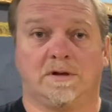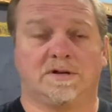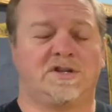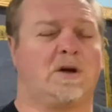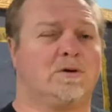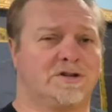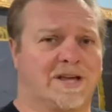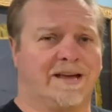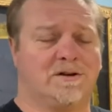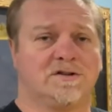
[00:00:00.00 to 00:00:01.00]
the shoulder
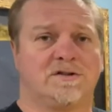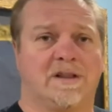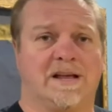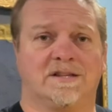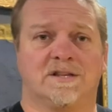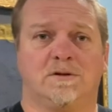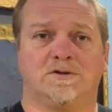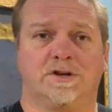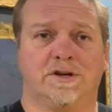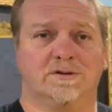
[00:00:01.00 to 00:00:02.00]
scales that the
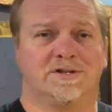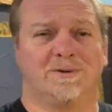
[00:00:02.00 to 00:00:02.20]
soldier used.